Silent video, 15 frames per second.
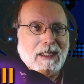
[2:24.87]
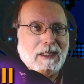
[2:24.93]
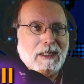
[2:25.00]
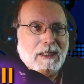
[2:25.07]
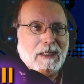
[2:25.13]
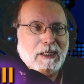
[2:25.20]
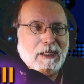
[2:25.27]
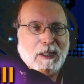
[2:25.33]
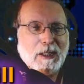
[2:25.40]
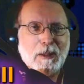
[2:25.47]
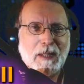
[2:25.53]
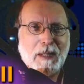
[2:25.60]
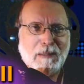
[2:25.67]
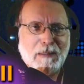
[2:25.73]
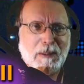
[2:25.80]
so
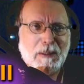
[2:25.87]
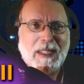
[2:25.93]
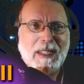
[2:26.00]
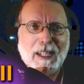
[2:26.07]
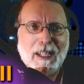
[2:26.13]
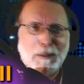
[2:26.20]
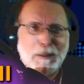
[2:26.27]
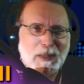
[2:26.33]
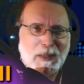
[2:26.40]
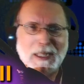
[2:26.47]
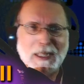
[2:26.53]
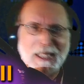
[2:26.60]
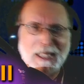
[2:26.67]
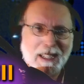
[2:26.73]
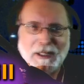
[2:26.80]
it really helps
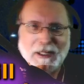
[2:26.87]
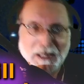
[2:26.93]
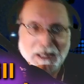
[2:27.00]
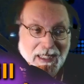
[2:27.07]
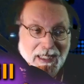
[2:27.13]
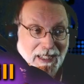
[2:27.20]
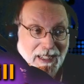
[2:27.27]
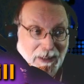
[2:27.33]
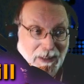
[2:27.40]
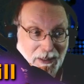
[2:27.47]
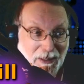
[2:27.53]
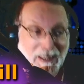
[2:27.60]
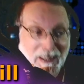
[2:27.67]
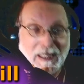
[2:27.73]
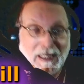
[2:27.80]
us to understand all
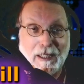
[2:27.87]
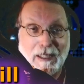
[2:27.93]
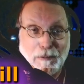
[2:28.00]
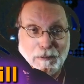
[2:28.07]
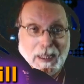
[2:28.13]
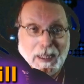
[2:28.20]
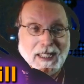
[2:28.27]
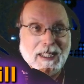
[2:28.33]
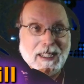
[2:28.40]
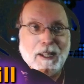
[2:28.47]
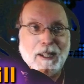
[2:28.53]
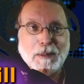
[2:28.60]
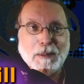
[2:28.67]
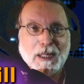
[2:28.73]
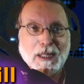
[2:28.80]
this stuff because it
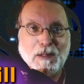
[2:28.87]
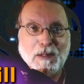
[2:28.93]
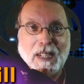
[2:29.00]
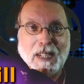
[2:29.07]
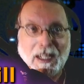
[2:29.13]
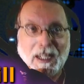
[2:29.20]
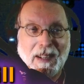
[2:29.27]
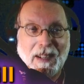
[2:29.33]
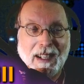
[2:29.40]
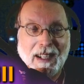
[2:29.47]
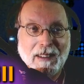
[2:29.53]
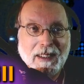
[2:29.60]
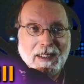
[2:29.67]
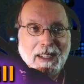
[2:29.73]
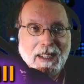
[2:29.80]
helps us figure
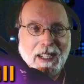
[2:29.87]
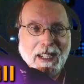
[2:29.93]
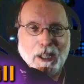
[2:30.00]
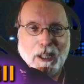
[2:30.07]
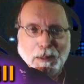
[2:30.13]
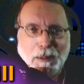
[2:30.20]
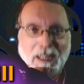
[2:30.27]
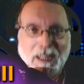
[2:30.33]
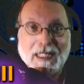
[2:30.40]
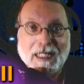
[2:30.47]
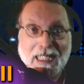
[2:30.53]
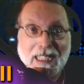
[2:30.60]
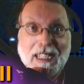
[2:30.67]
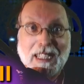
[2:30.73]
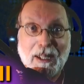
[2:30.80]
out, it helps us
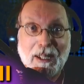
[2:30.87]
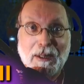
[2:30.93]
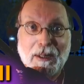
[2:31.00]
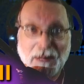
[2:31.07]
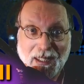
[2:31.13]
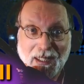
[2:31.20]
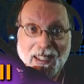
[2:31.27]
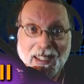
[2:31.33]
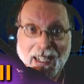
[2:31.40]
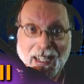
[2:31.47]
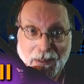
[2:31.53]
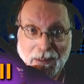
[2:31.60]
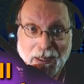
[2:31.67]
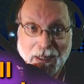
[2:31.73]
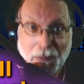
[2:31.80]
decode the
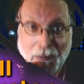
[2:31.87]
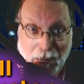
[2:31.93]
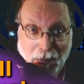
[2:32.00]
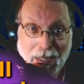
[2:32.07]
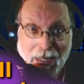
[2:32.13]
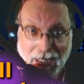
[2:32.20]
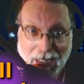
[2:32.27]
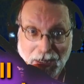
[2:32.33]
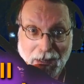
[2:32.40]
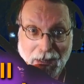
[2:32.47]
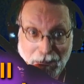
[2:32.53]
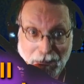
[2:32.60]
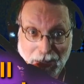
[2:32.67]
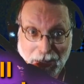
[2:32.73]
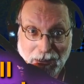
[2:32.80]
language of the
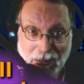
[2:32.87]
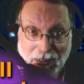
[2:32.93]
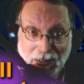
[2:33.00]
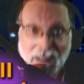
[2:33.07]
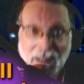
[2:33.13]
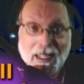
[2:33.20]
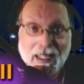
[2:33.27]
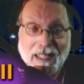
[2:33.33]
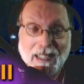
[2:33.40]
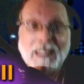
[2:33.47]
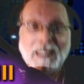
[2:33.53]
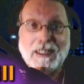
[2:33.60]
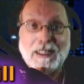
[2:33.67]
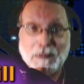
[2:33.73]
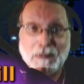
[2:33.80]
mainstream news. And
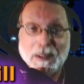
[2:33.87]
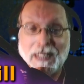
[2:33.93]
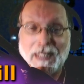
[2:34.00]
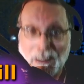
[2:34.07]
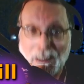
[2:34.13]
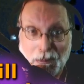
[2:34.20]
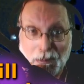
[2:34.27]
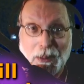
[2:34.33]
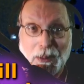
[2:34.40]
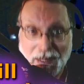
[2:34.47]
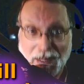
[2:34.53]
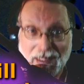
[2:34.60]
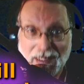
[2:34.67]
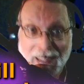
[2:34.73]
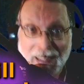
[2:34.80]
this is really an
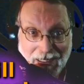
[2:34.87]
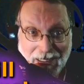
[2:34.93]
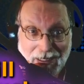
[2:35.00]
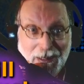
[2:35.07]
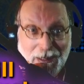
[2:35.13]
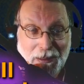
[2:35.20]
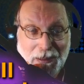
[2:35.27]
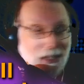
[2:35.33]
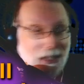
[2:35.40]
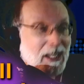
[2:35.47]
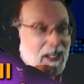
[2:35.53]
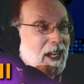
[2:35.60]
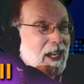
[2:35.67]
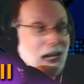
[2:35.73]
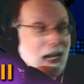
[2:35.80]
important thing to do.
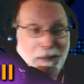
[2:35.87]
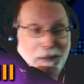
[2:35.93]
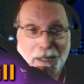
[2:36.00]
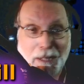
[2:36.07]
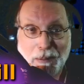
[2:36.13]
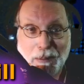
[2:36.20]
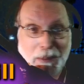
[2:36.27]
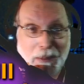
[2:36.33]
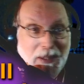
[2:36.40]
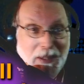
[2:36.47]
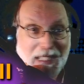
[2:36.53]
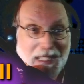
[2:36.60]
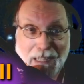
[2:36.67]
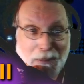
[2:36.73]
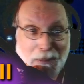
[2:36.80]
I'm not
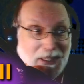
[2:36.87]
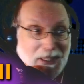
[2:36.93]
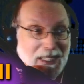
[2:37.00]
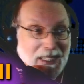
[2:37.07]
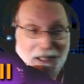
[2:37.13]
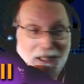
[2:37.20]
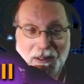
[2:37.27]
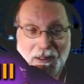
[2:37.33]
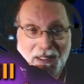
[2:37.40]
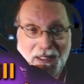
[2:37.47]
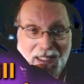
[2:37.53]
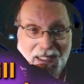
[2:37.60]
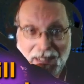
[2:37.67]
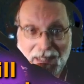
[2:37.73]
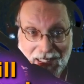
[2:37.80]
promoting any particular
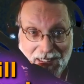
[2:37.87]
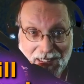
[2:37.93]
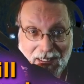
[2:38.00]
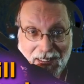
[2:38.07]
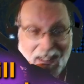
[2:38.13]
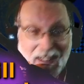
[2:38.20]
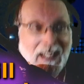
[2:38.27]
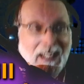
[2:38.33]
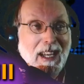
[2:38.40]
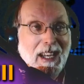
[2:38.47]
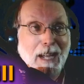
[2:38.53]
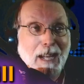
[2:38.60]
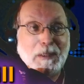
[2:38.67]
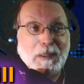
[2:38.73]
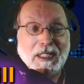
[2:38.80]
theory here.
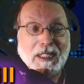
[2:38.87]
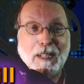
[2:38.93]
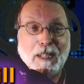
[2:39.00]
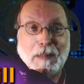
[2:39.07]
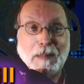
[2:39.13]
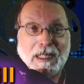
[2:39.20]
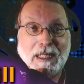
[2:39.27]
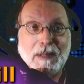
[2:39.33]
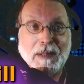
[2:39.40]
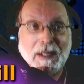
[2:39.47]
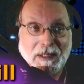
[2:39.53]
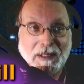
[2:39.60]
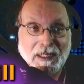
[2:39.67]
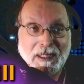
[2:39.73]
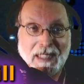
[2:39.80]
I'm just helping you
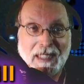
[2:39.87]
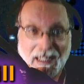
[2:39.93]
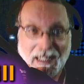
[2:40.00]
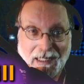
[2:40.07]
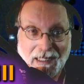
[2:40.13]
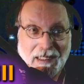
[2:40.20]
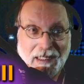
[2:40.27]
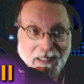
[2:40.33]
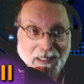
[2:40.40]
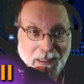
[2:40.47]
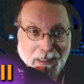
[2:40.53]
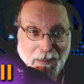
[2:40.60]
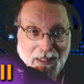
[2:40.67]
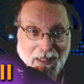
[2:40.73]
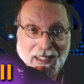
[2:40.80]
understand
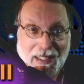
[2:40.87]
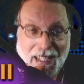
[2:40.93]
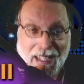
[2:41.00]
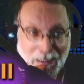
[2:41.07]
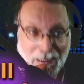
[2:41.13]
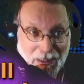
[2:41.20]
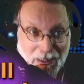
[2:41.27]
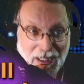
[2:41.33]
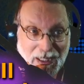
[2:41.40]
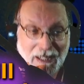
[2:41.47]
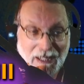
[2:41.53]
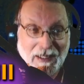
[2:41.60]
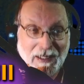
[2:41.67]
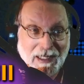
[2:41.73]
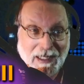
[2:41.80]
some of the language
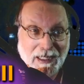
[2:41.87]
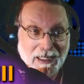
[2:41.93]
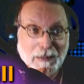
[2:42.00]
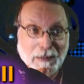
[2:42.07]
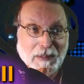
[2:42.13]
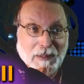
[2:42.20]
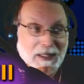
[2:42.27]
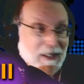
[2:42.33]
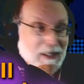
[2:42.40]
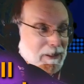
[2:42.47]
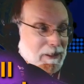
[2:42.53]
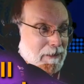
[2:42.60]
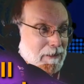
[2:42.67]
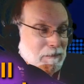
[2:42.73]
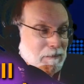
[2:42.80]
here and some of the
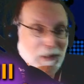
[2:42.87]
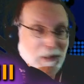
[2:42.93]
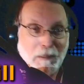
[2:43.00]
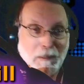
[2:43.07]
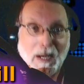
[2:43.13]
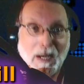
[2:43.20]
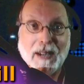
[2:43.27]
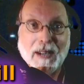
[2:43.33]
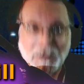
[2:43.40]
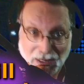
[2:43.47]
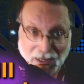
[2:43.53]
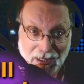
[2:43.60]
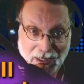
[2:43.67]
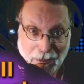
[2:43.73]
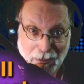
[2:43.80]

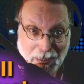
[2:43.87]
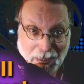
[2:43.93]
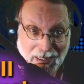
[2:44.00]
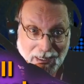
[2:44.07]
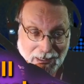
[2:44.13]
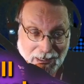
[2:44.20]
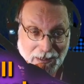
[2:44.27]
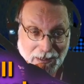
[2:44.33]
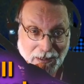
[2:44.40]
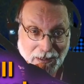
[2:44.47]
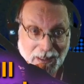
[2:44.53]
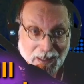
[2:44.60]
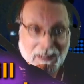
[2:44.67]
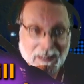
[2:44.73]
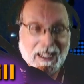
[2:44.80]
models that are being
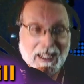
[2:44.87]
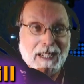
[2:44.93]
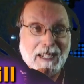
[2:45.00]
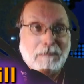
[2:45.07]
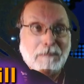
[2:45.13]
used, okay?